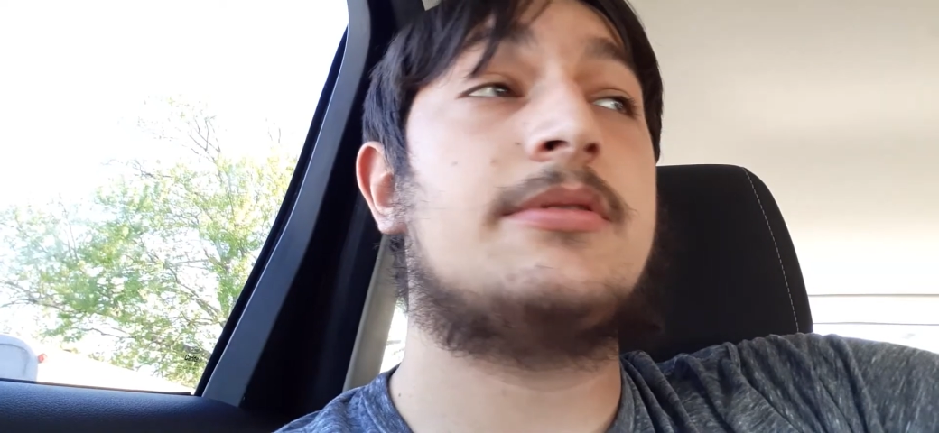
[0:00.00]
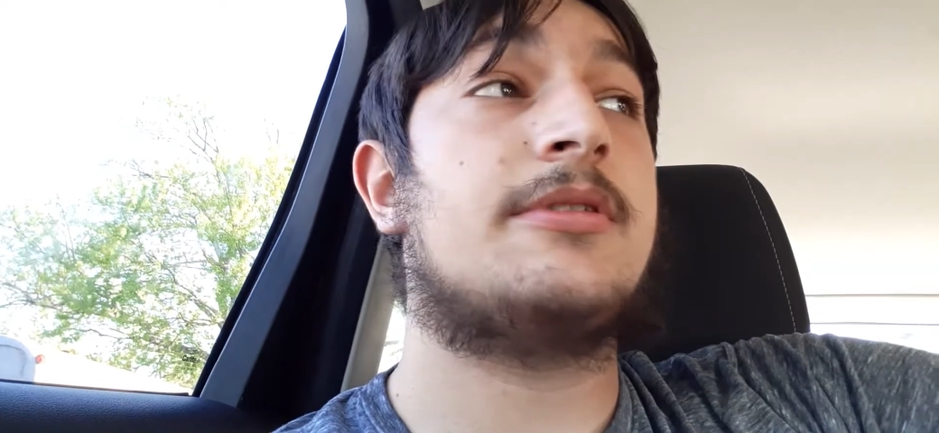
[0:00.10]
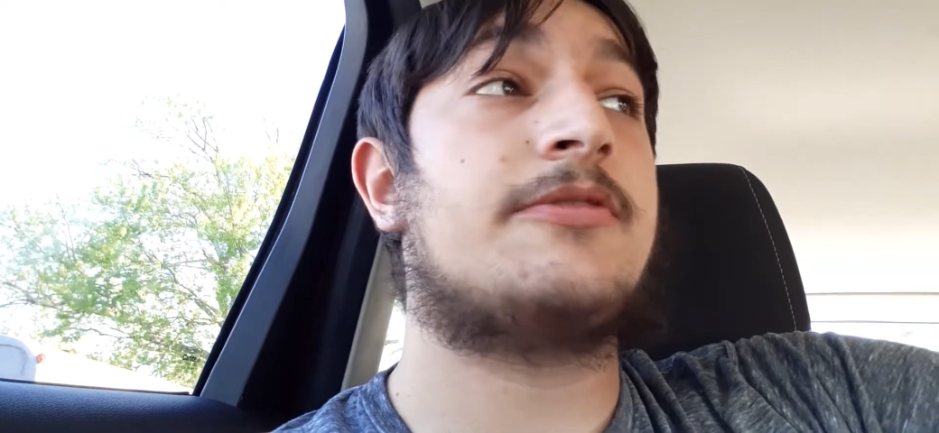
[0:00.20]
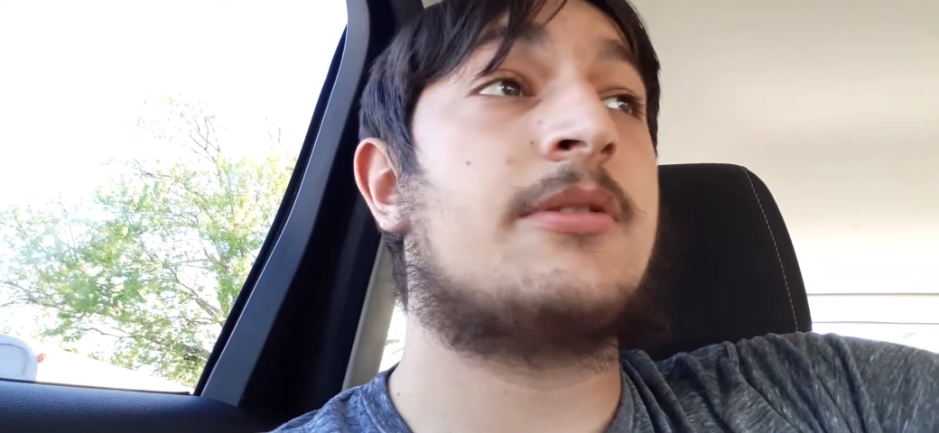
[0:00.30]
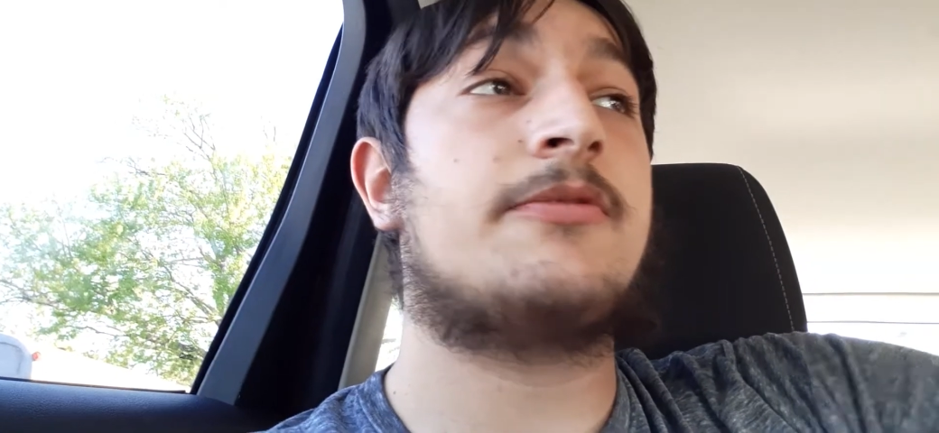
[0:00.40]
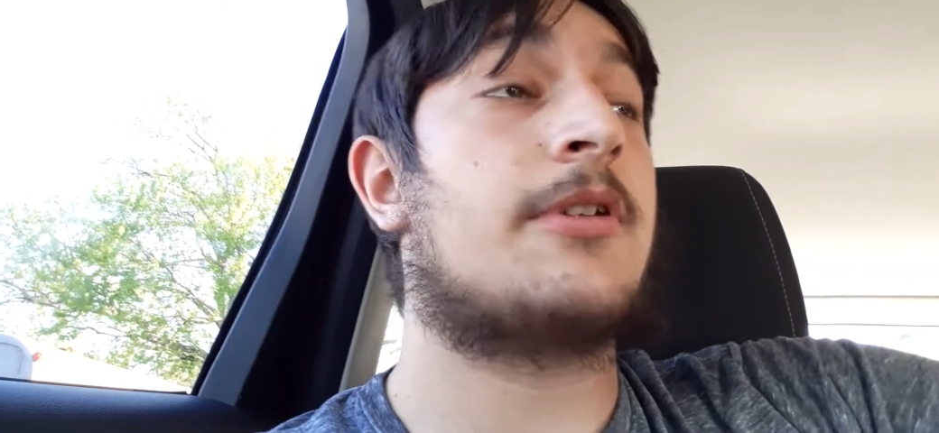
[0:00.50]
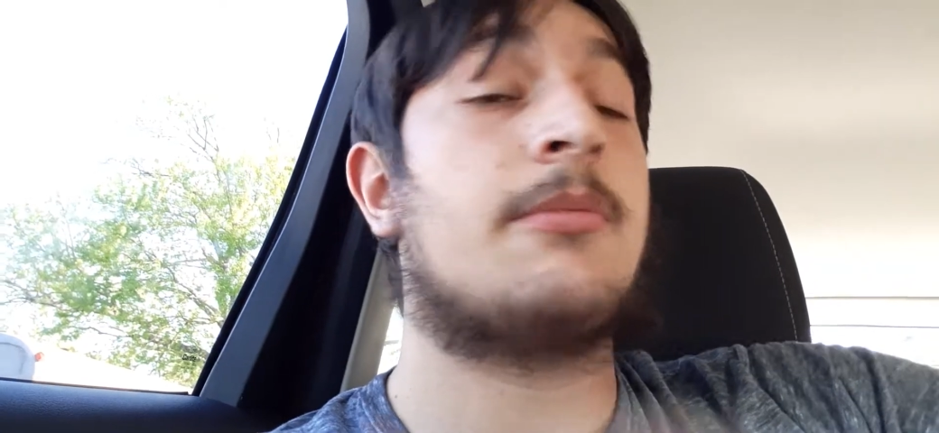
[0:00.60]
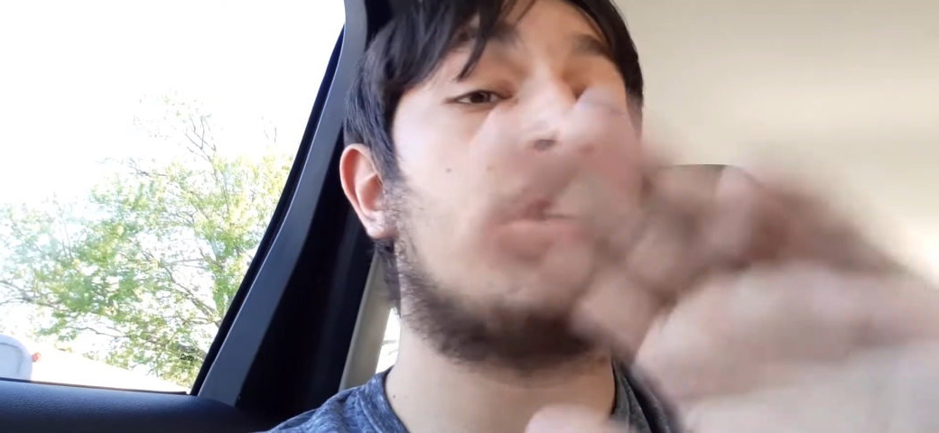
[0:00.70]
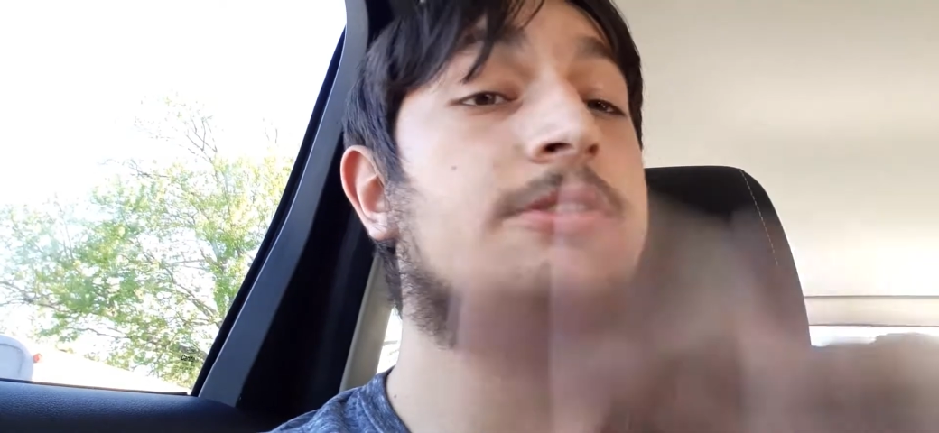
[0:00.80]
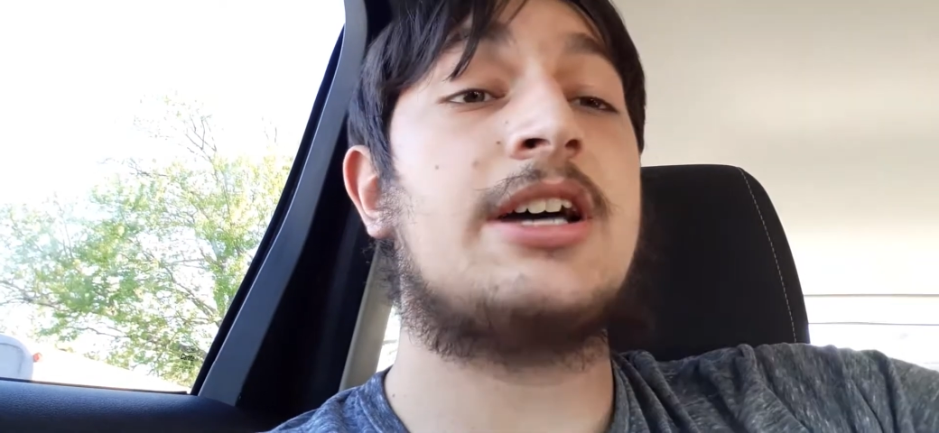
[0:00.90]
from, from
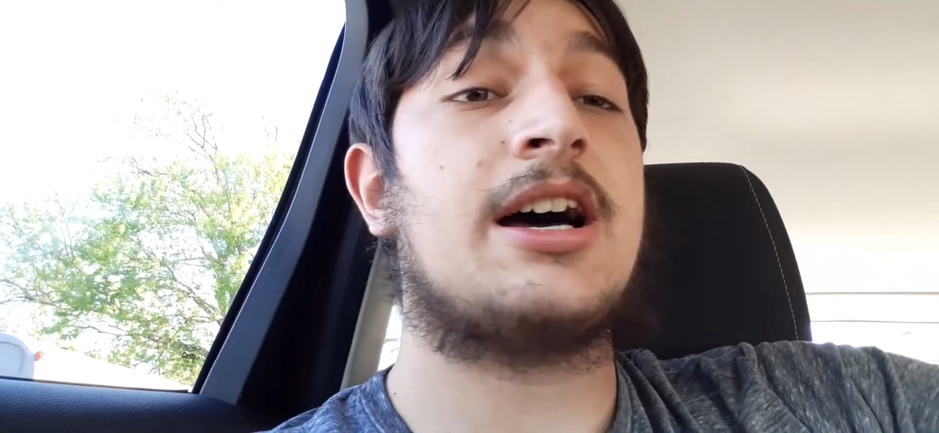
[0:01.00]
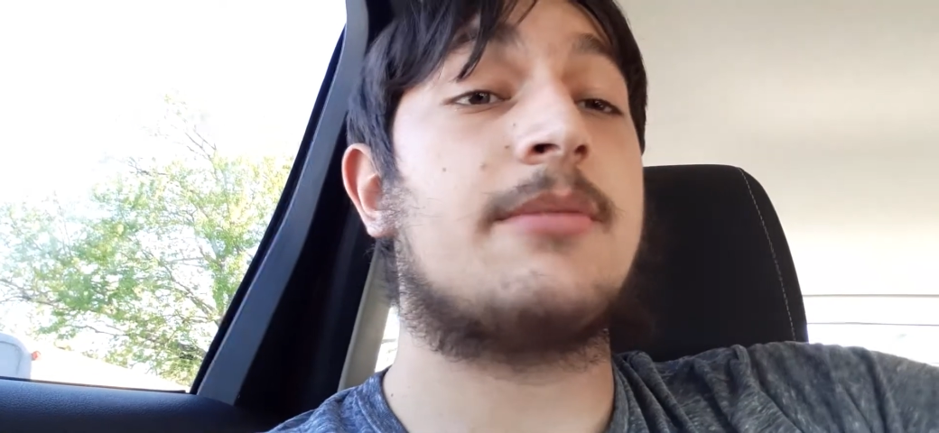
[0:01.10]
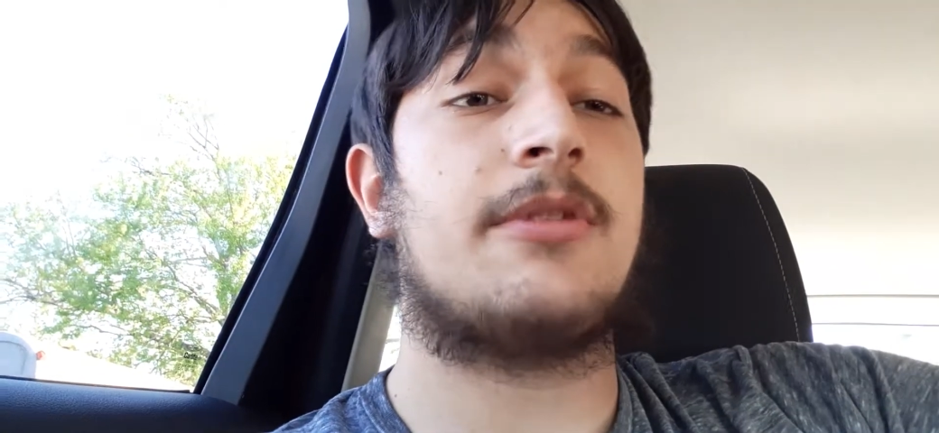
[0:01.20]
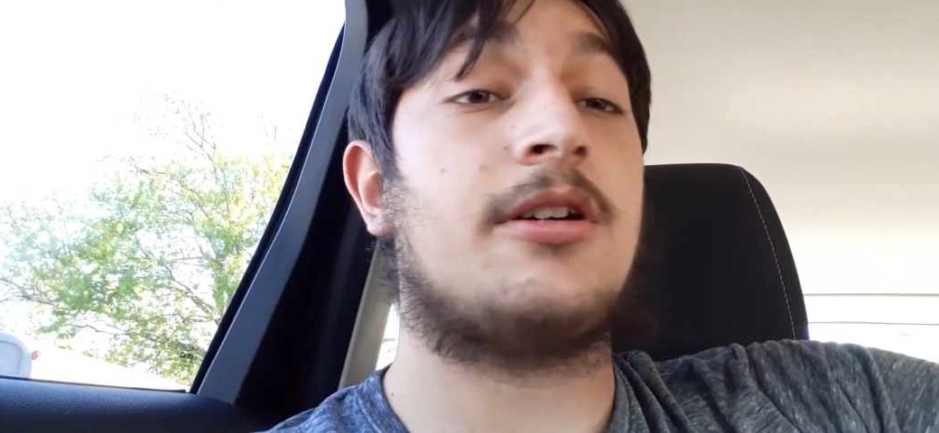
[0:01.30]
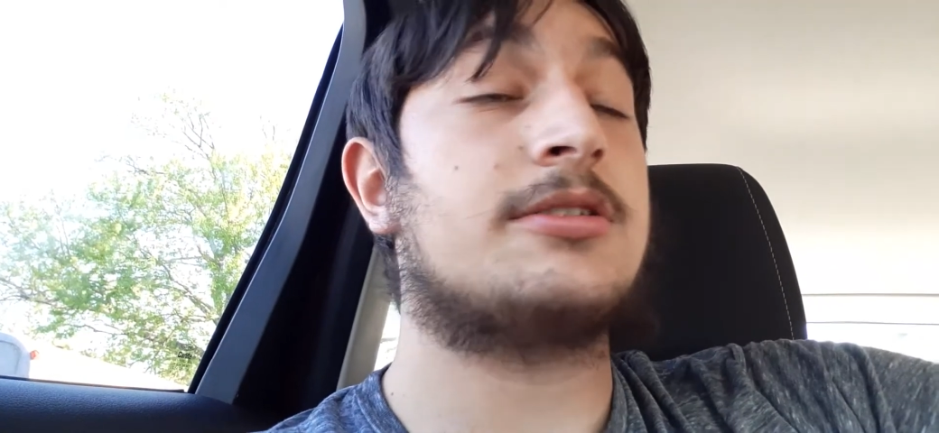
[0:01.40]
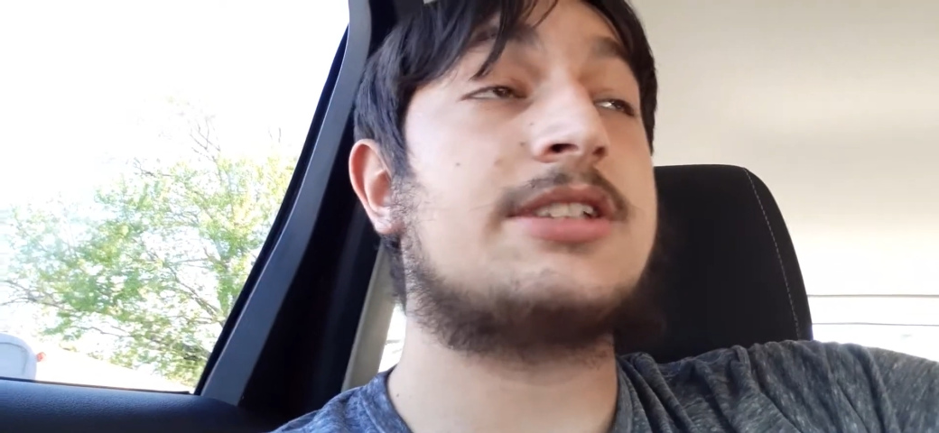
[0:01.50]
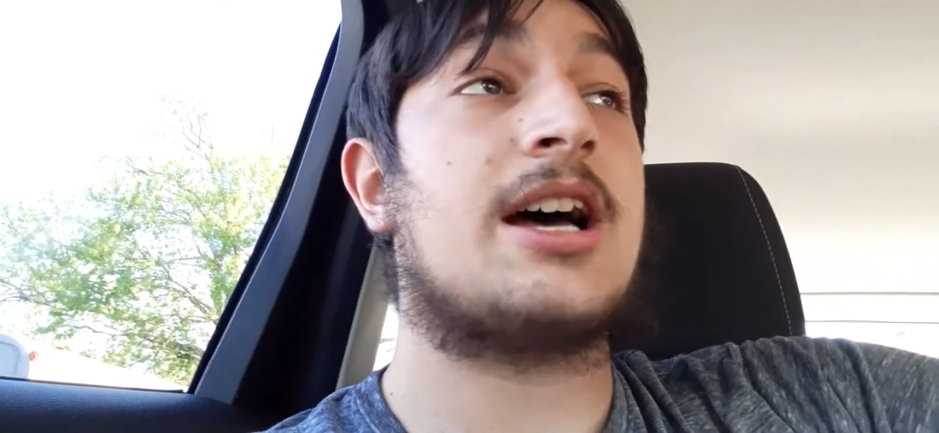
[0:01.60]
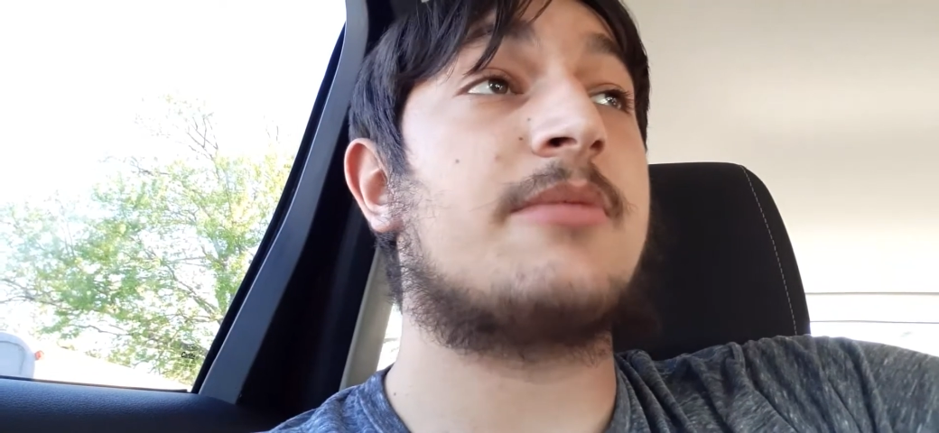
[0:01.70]
all time, all time,